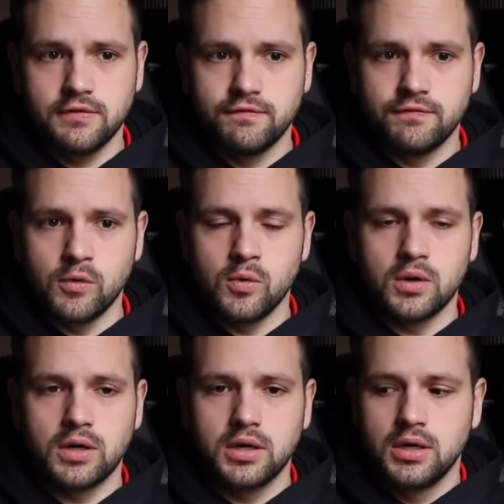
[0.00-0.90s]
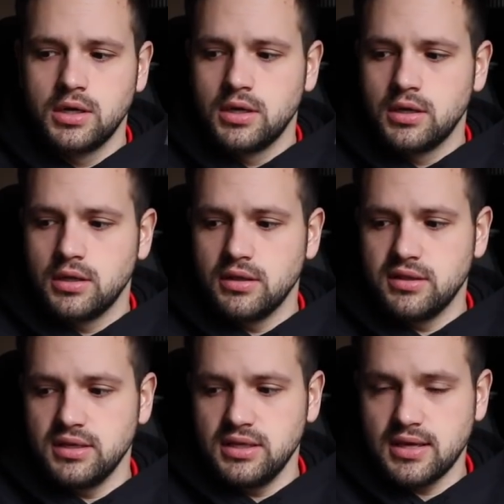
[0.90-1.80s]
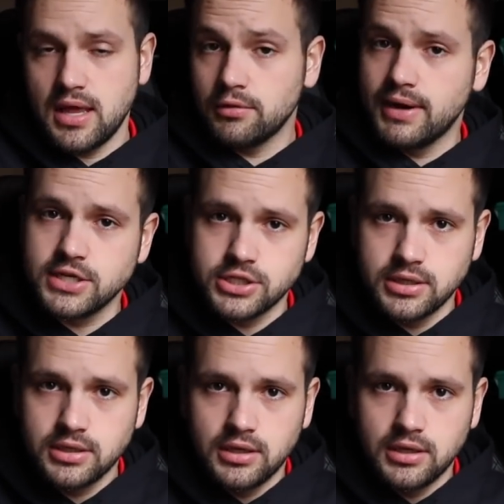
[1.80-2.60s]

for the Hella Ratchet.